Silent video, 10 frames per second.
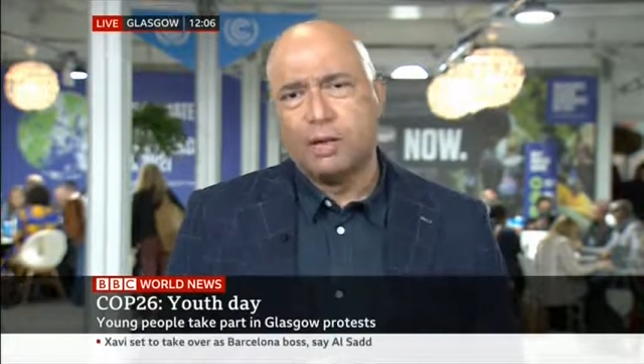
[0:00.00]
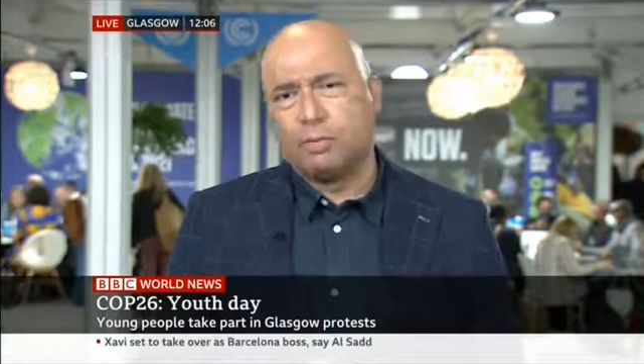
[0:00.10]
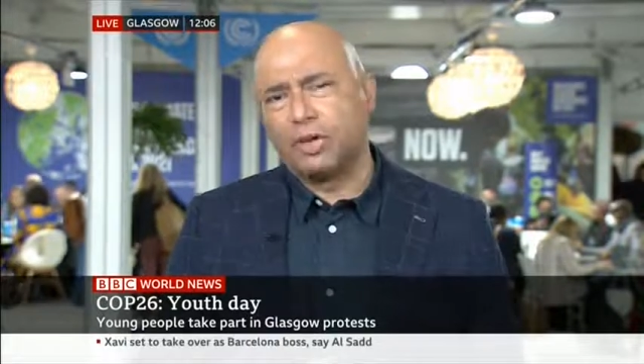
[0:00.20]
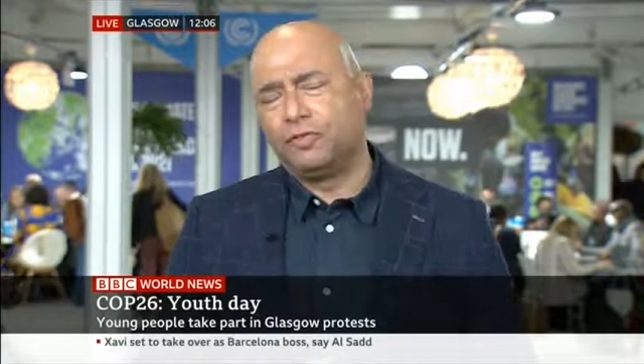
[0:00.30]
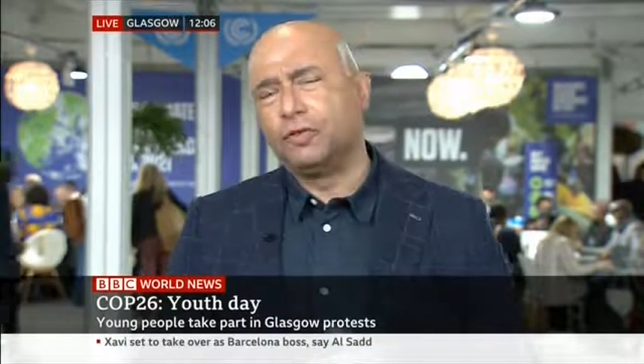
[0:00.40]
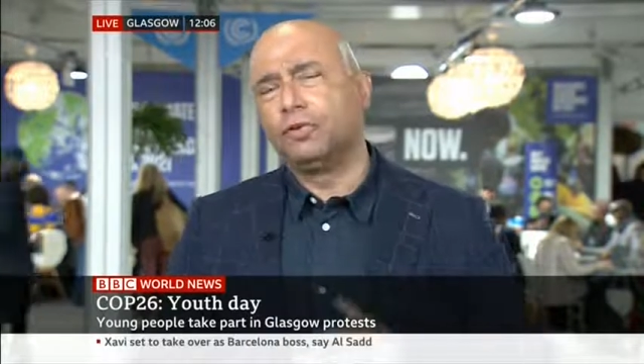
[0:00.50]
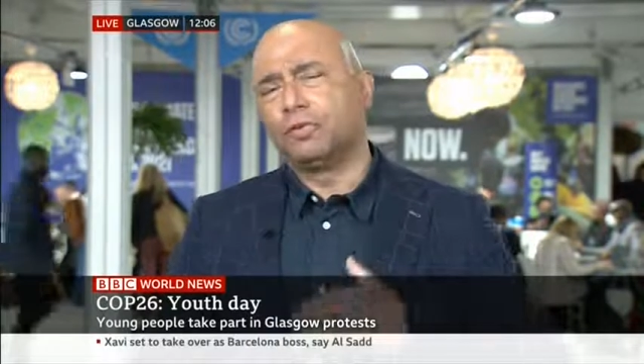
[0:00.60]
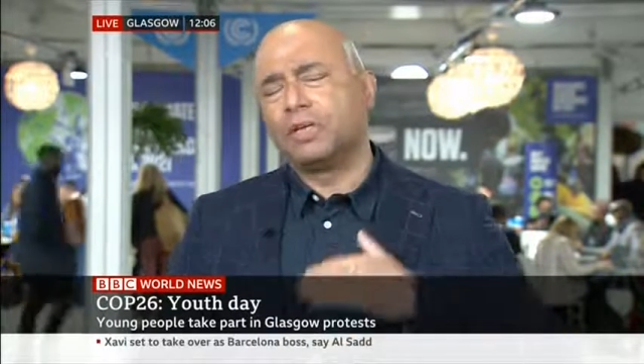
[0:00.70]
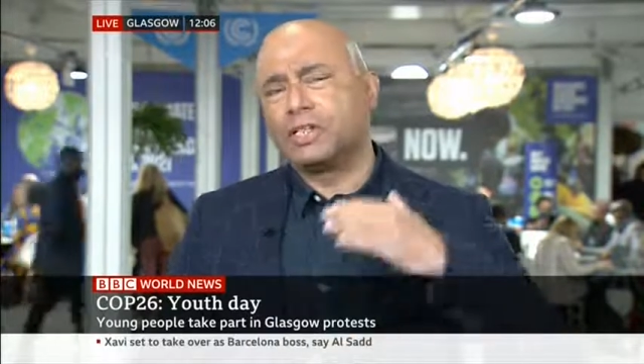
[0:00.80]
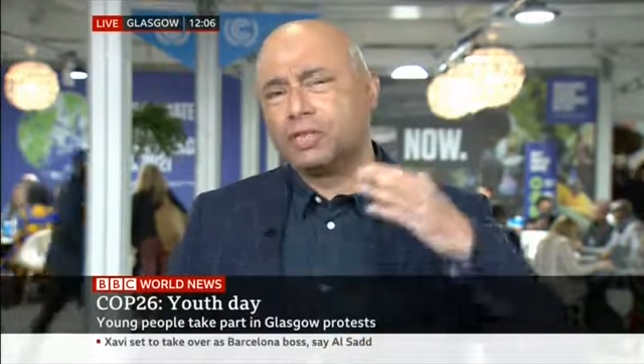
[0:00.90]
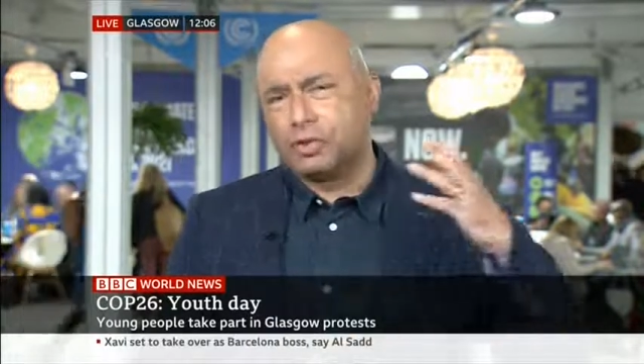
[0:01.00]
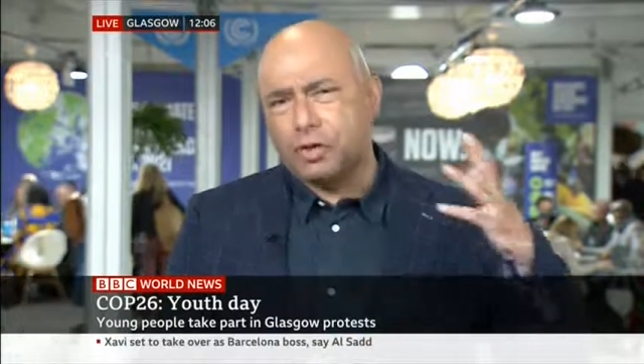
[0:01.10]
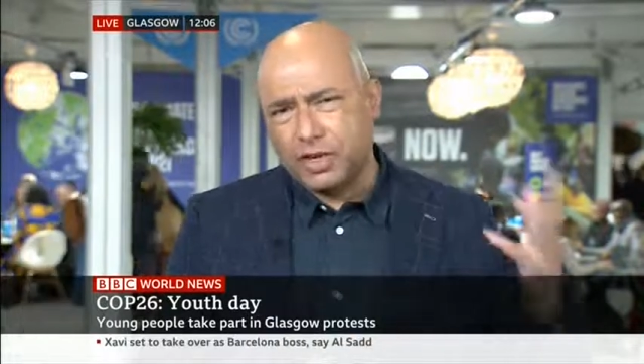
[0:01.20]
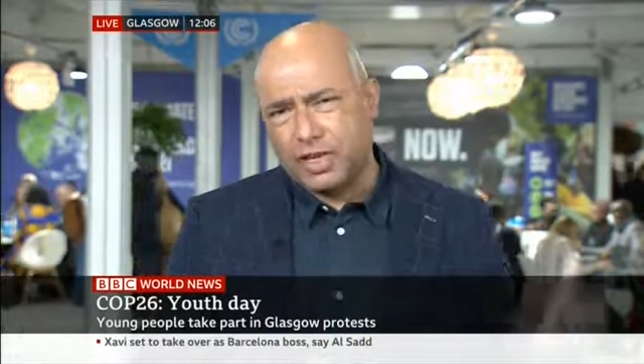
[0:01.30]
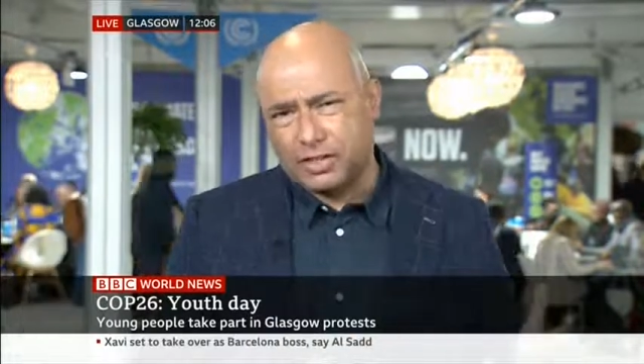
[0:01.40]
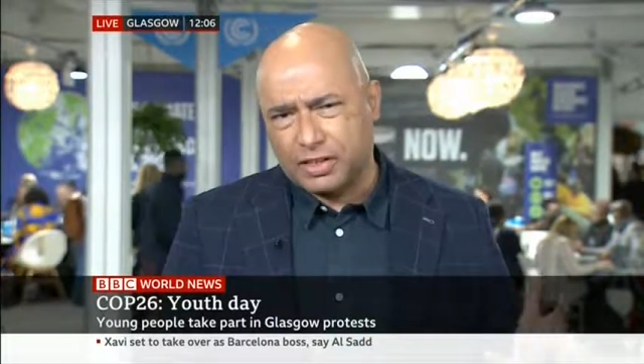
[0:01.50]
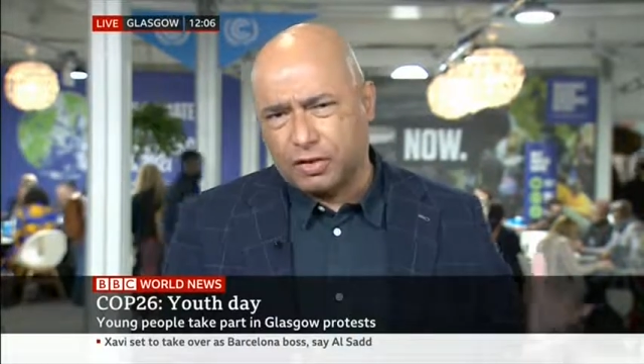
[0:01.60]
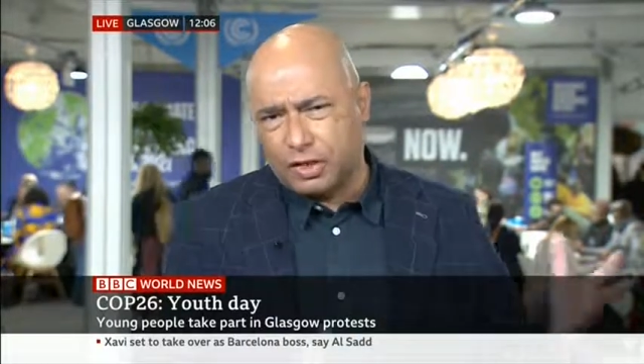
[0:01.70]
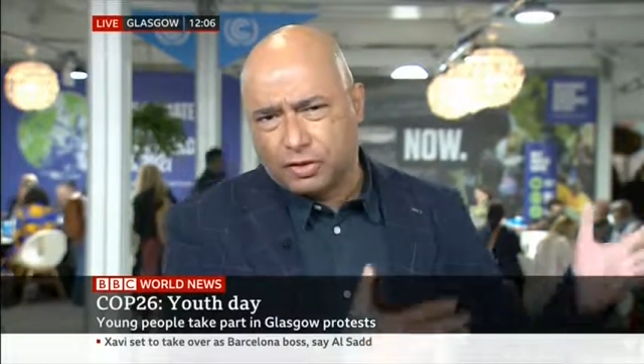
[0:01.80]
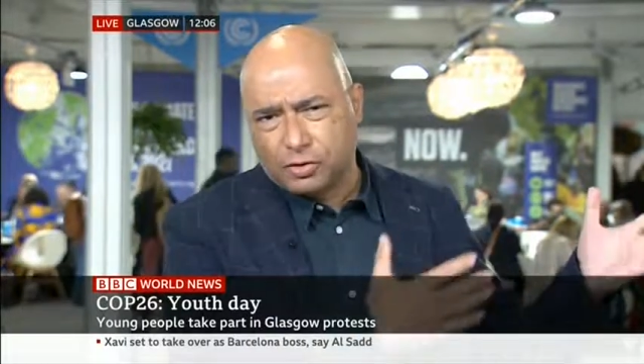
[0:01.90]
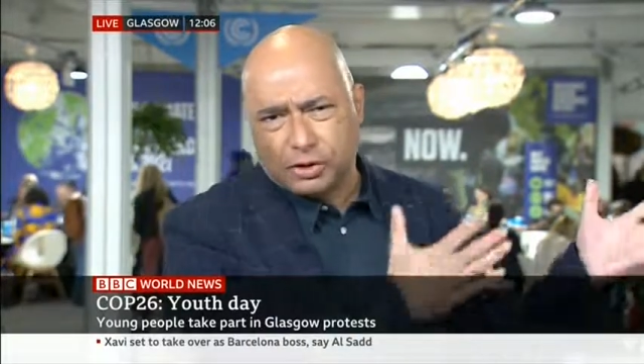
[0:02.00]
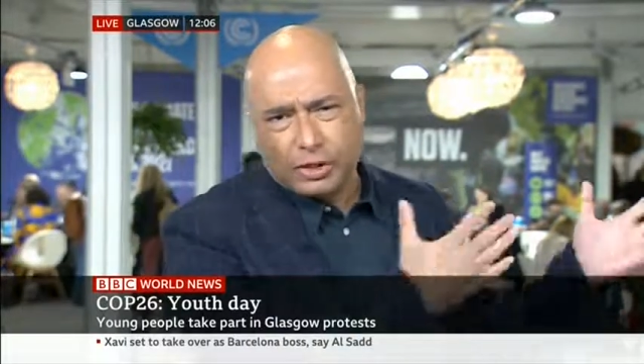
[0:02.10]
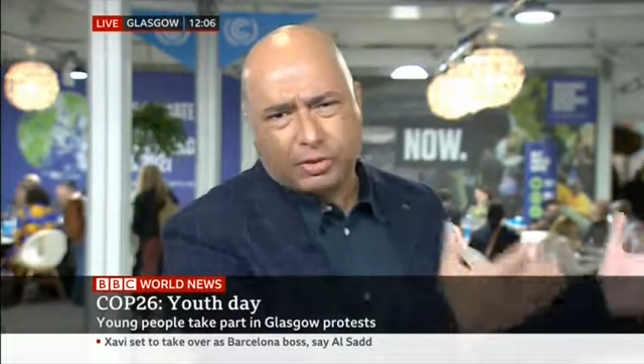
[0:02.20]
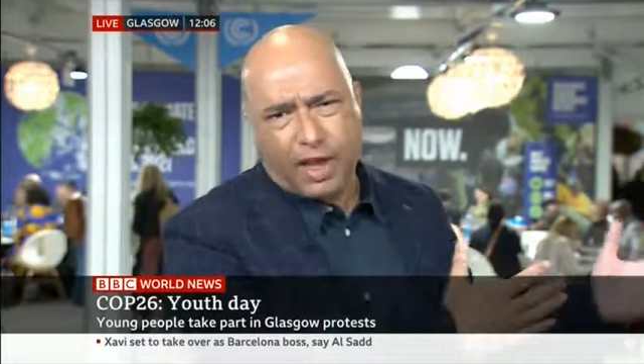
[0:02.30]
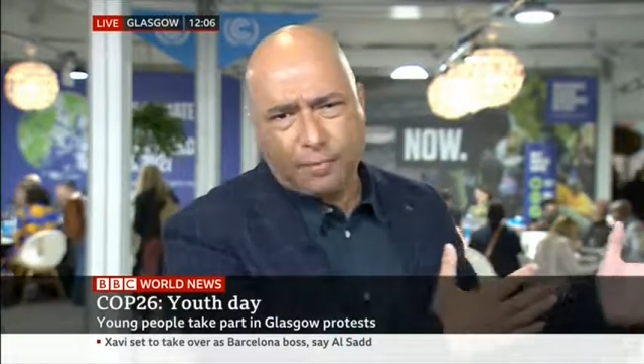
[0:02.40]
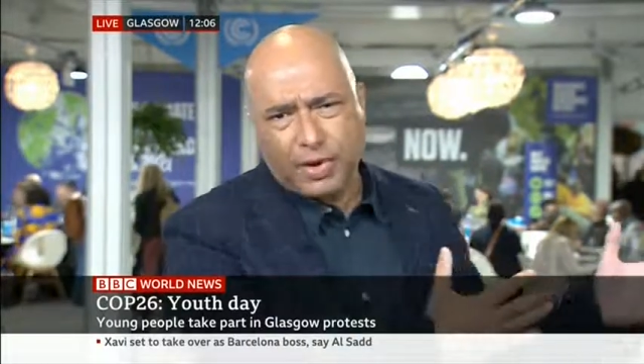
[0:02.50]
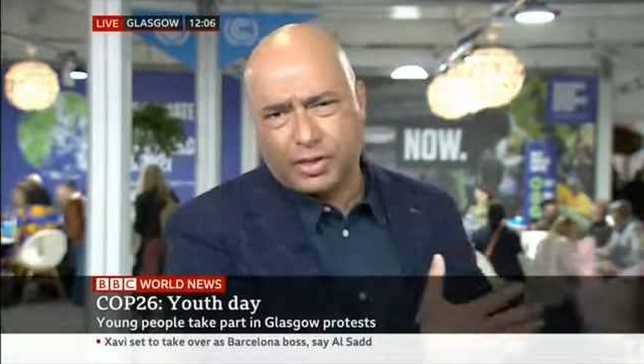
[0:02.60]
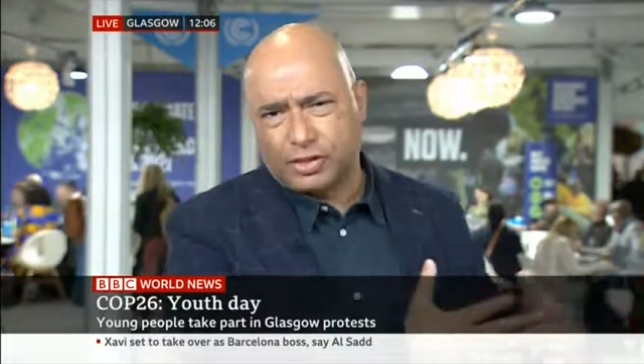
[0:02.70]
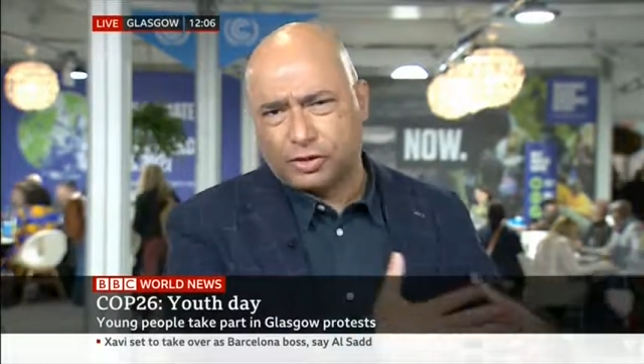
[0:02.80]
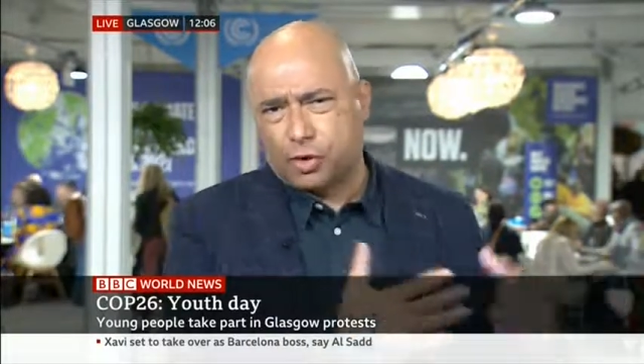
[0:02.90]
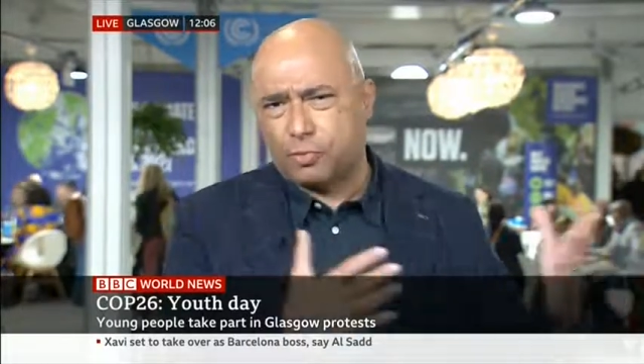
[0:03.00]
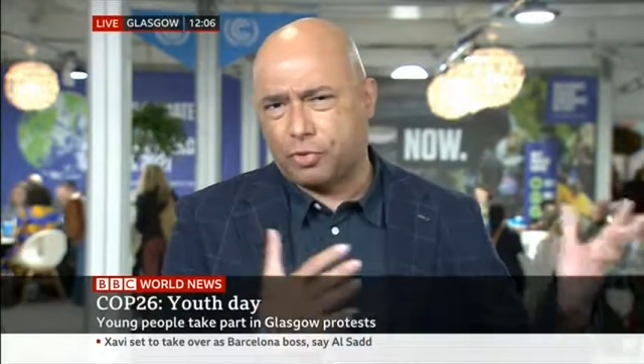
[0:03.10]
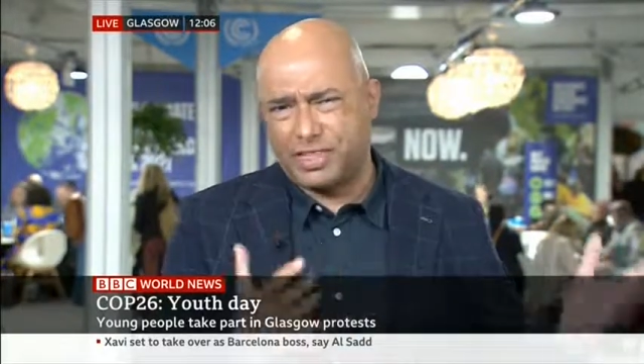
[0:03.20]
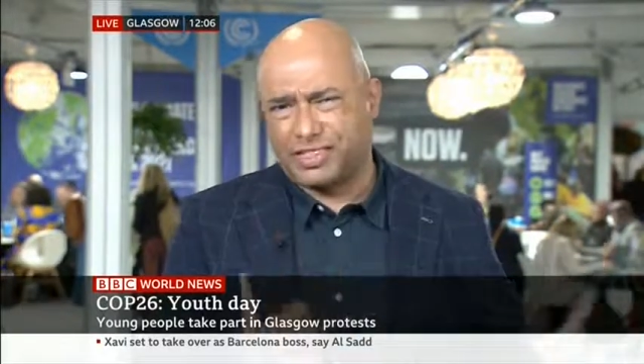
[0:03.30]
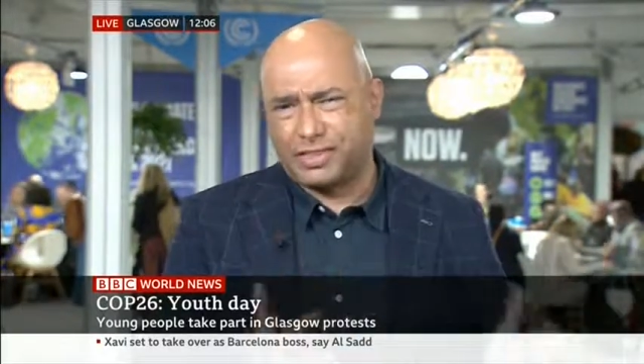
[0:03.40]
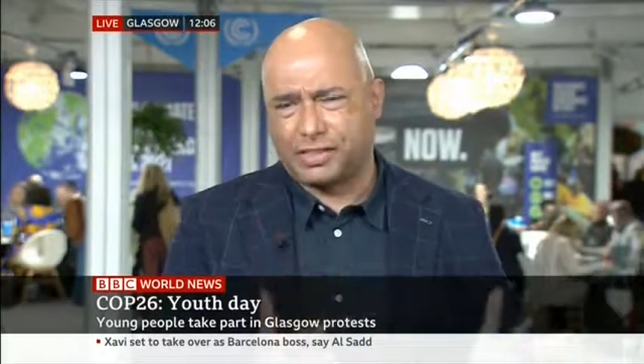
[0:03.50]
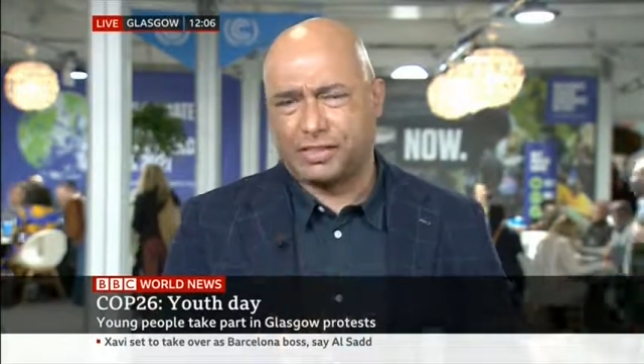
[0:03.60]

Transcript: But if you listen to critics, including those youth campaigners or protesters,